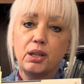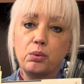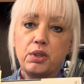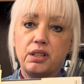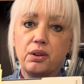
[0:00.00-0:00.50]

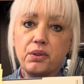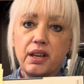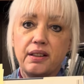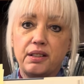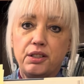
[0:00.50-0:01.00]
we know
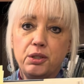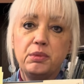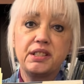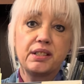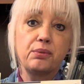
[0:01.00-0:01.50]
that
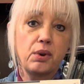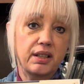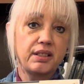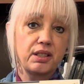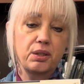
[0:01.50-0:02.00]
humans have
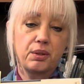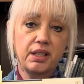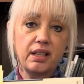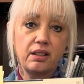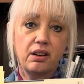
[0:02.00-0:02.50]
wanted to
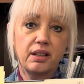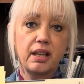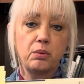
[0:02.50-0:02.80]
create art